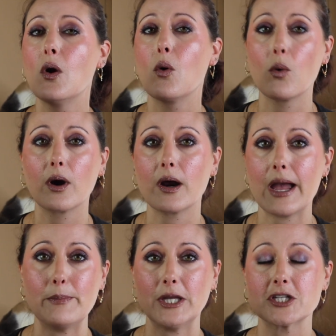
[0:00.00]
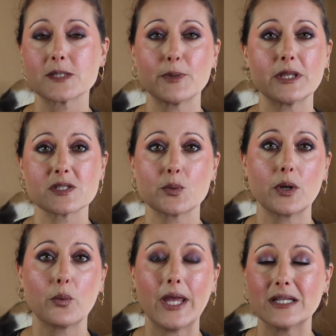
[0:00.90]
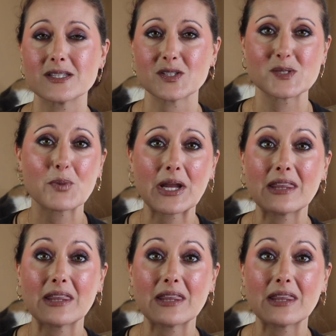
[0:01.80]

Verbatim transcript: or I may just put this one away until spring